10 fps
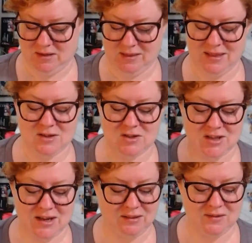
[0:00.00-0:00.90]
thing that just
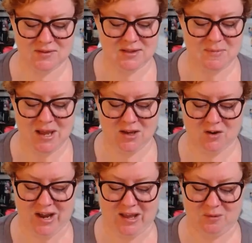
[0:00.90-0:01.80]
kind of lives in the back of
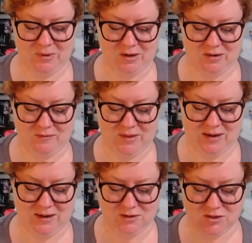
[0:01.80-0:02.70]
your head when you're of
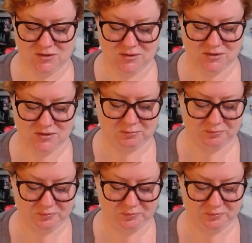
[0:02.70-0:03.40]
that age. So,